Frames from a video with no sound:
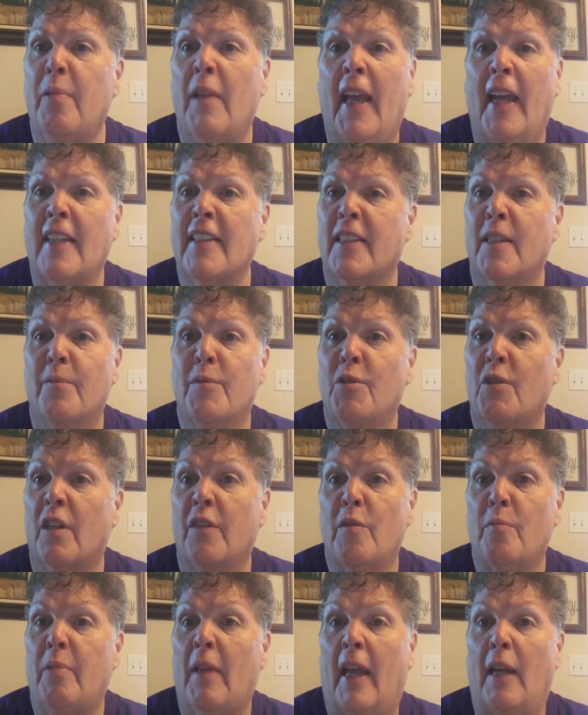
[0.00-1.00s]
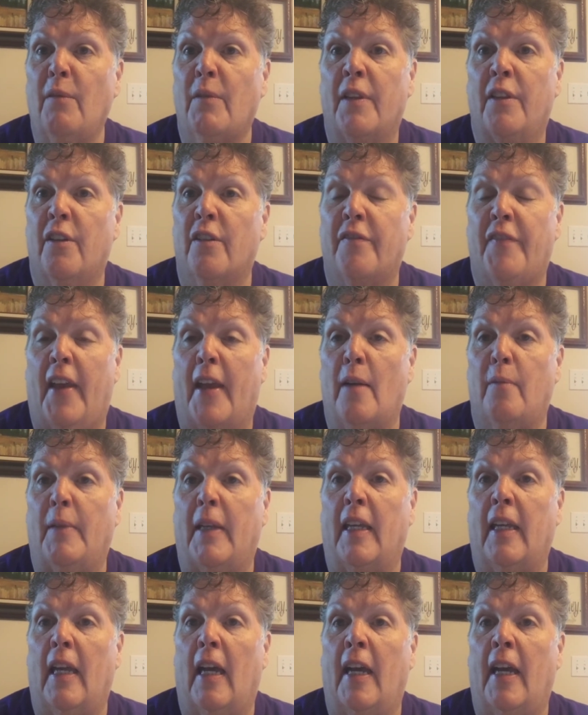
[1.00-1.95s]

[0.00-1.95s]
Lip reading: plant some sort of a plant with your family.